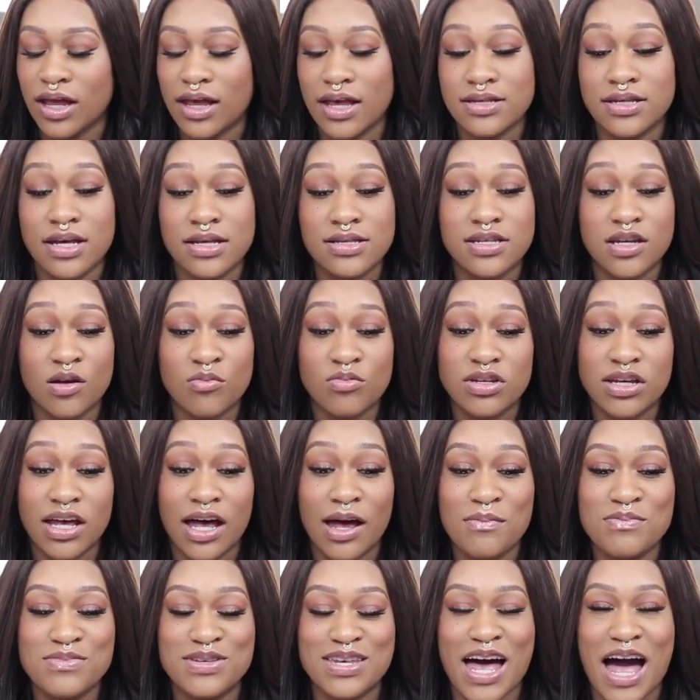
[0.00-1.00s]
like I said,
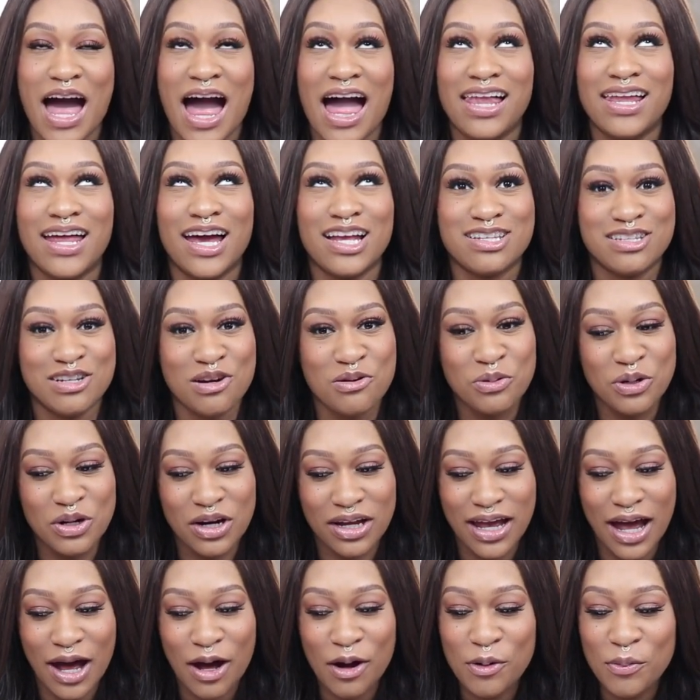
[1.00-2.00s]
sometimes I like to
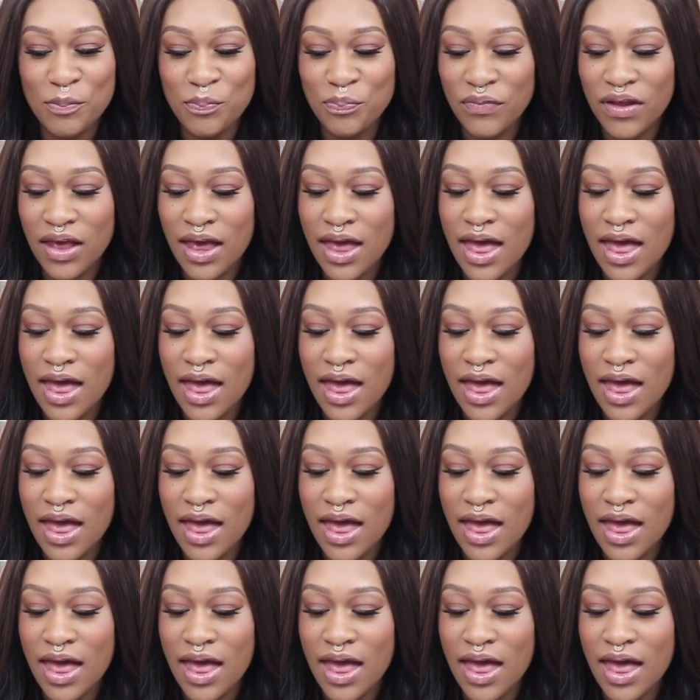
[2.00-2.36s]
work out.